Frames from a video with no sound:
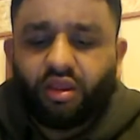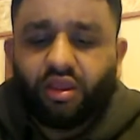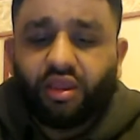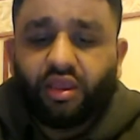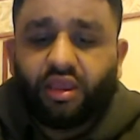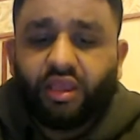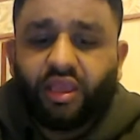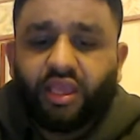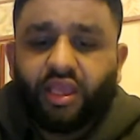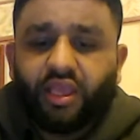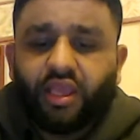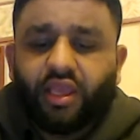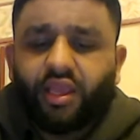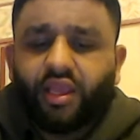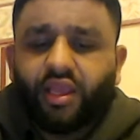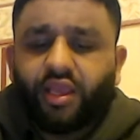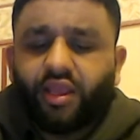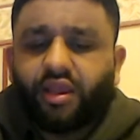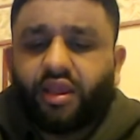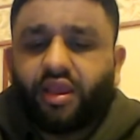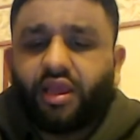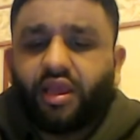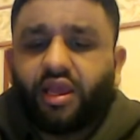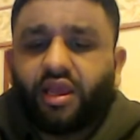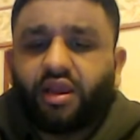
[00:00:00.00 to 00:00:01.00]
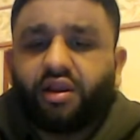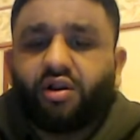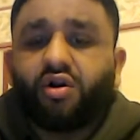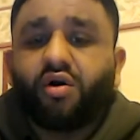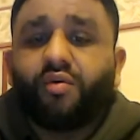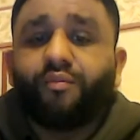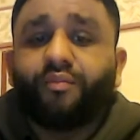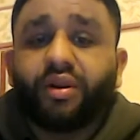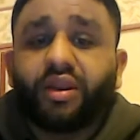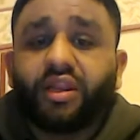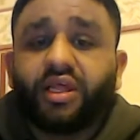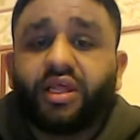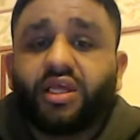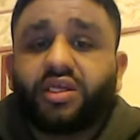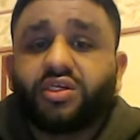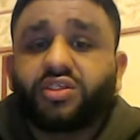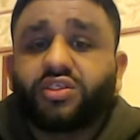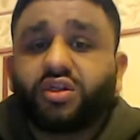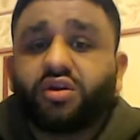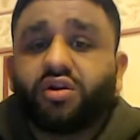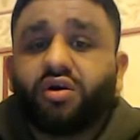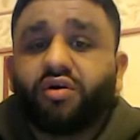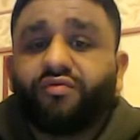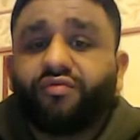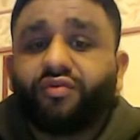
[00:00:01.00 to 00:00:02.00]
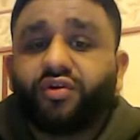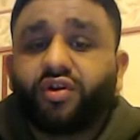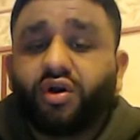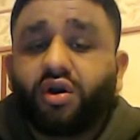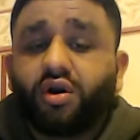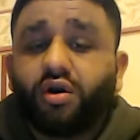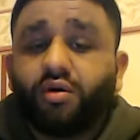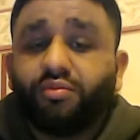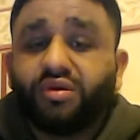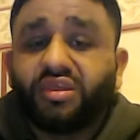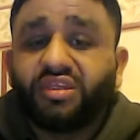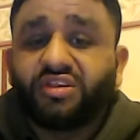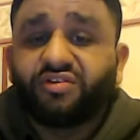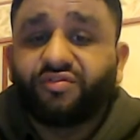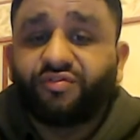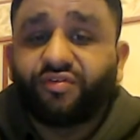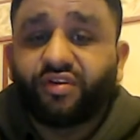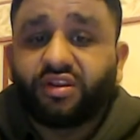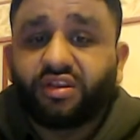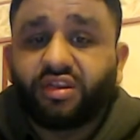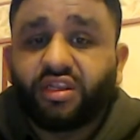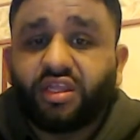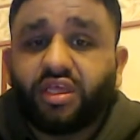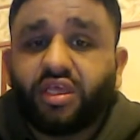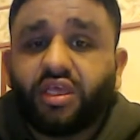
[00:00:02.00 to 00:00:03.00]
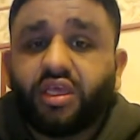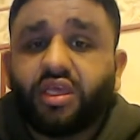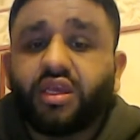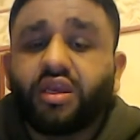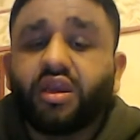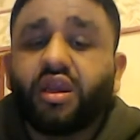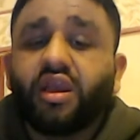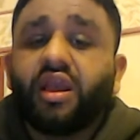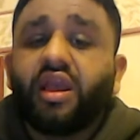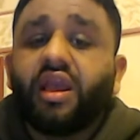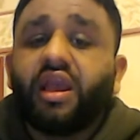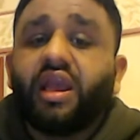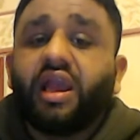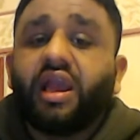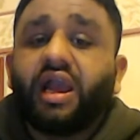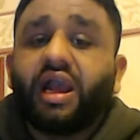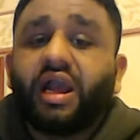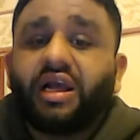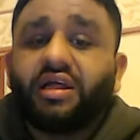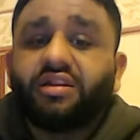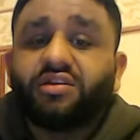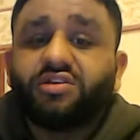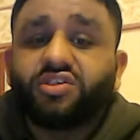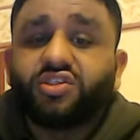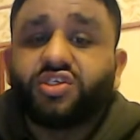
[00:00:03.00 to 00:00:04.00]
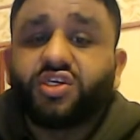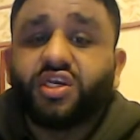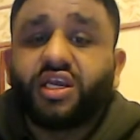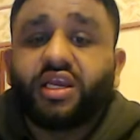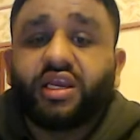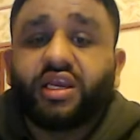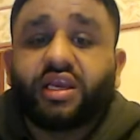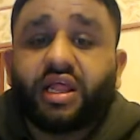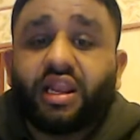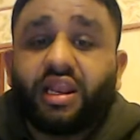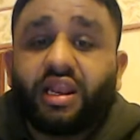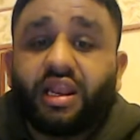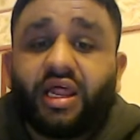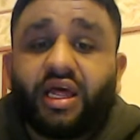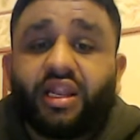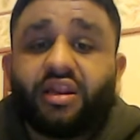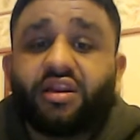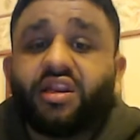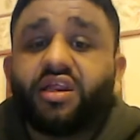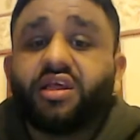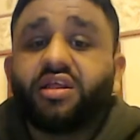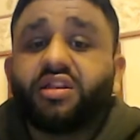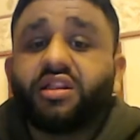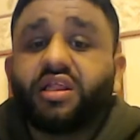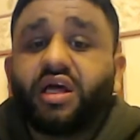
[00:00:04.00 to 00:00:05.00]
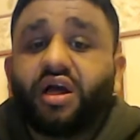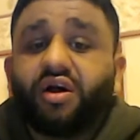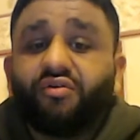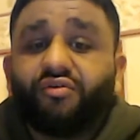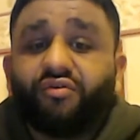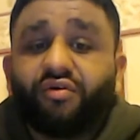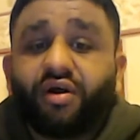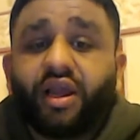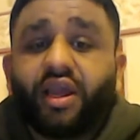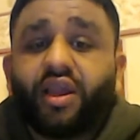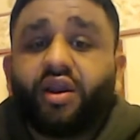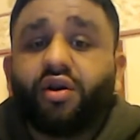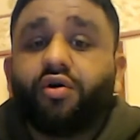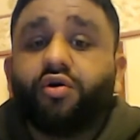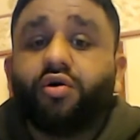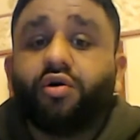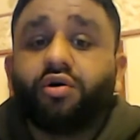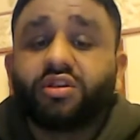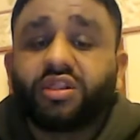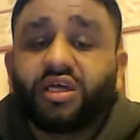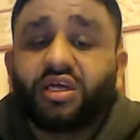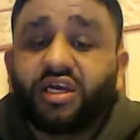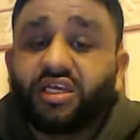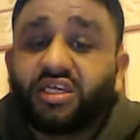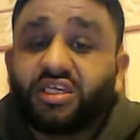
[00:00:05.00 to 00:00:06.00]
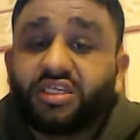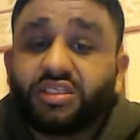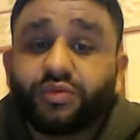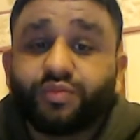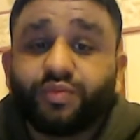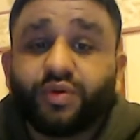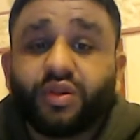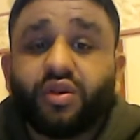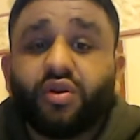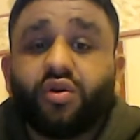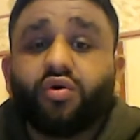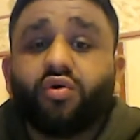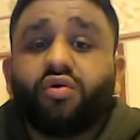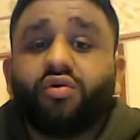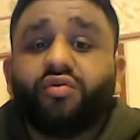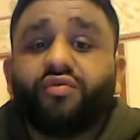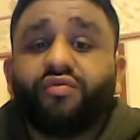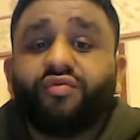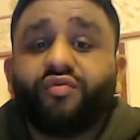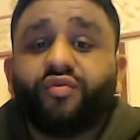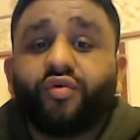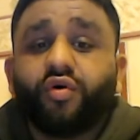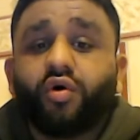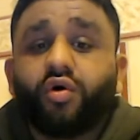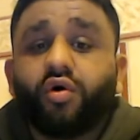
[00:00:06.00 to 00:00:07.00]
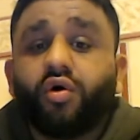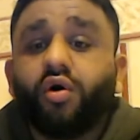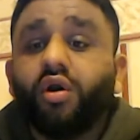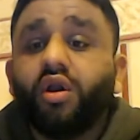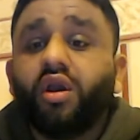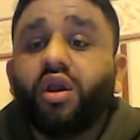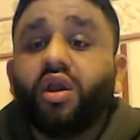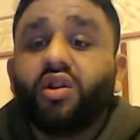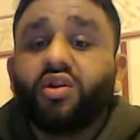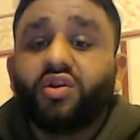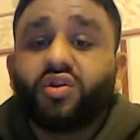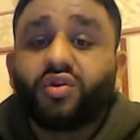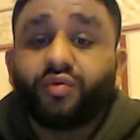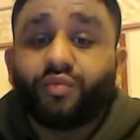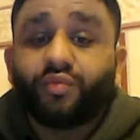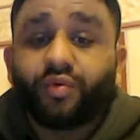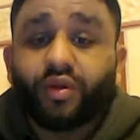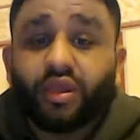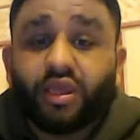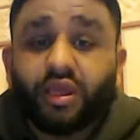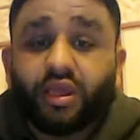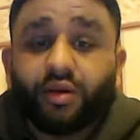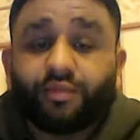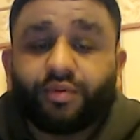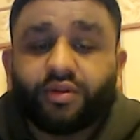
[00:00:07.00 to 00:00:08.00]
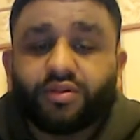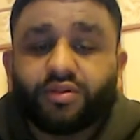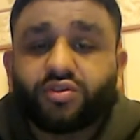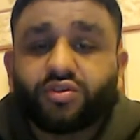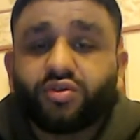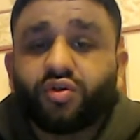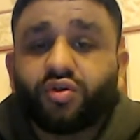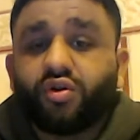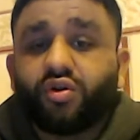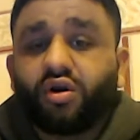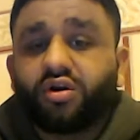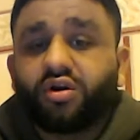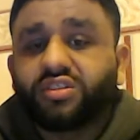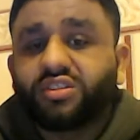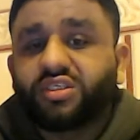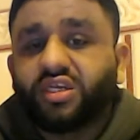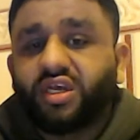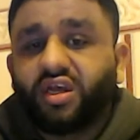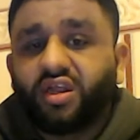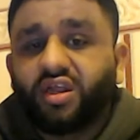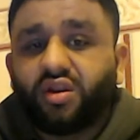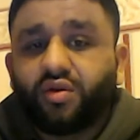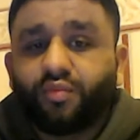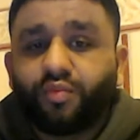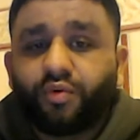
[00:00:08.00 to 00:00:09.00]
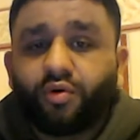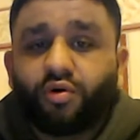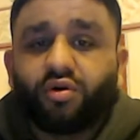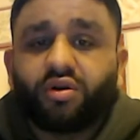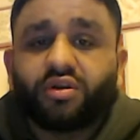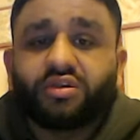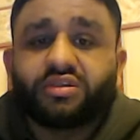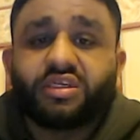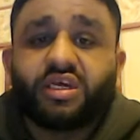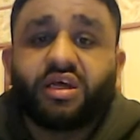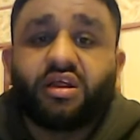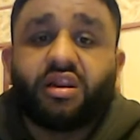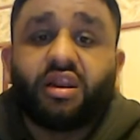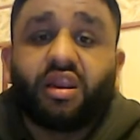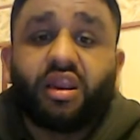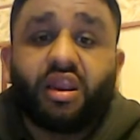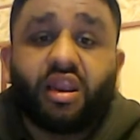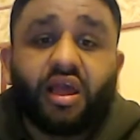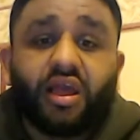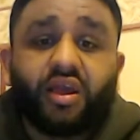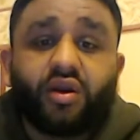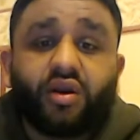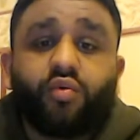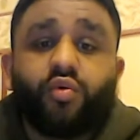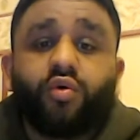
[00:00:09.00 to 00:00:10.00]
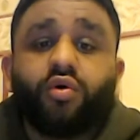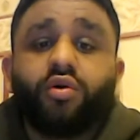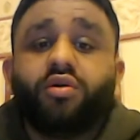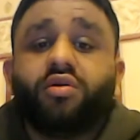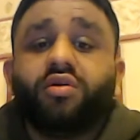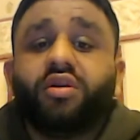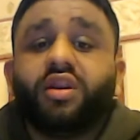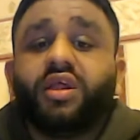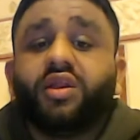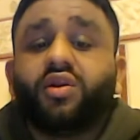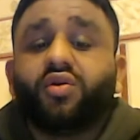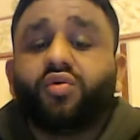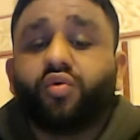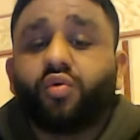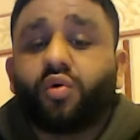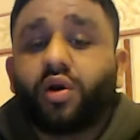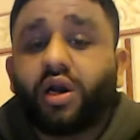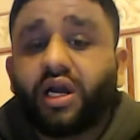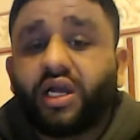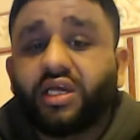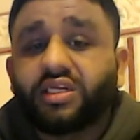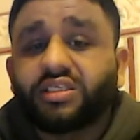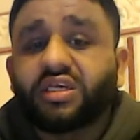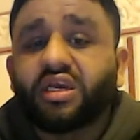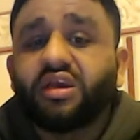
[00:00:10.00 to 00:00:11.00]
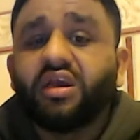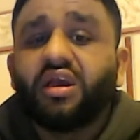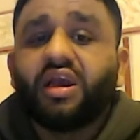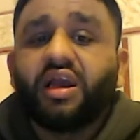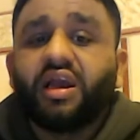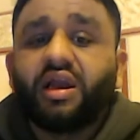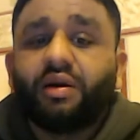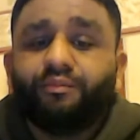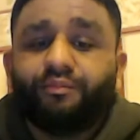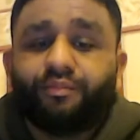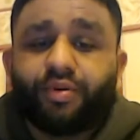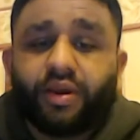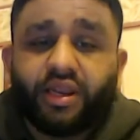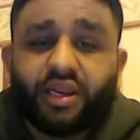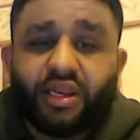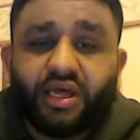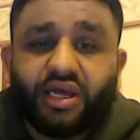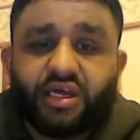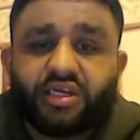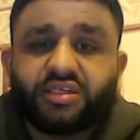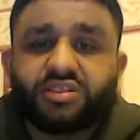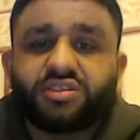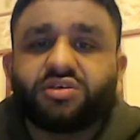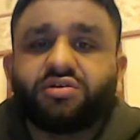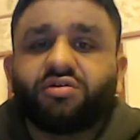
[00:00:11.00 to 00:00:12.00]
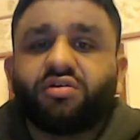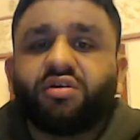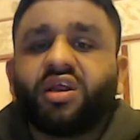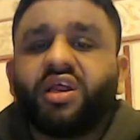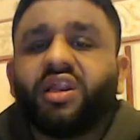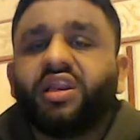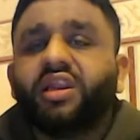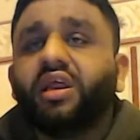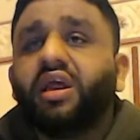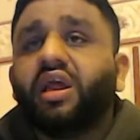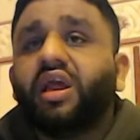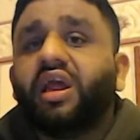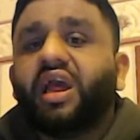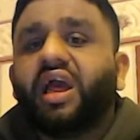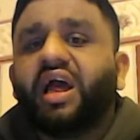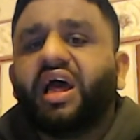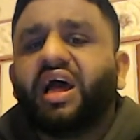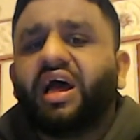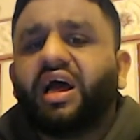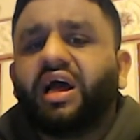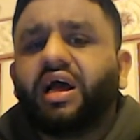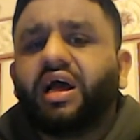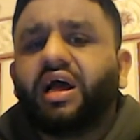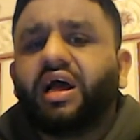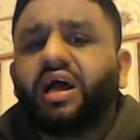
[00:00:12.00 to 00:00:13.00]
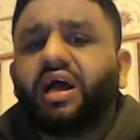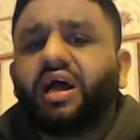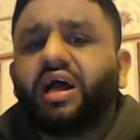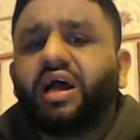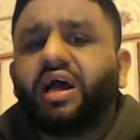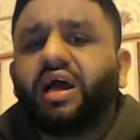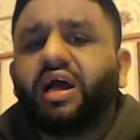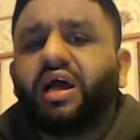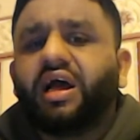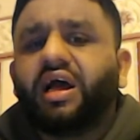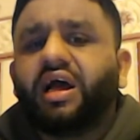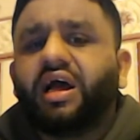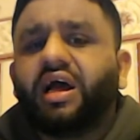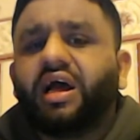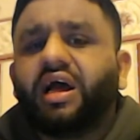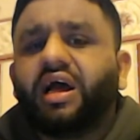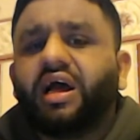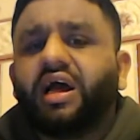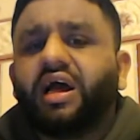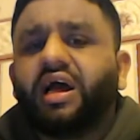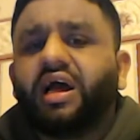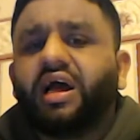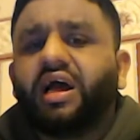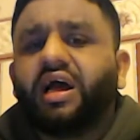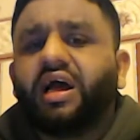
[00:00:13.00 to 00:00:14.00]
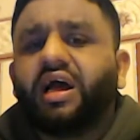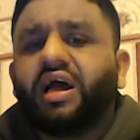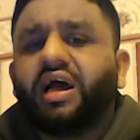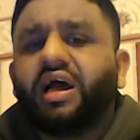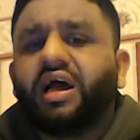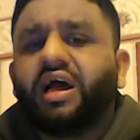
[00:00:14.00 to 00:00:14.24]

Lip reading: a combination of Tommy's fatigue and Jake landing that right hook that he's been known for to be able to knock certain opponents out, like Woodley twice, Ben Askren, and that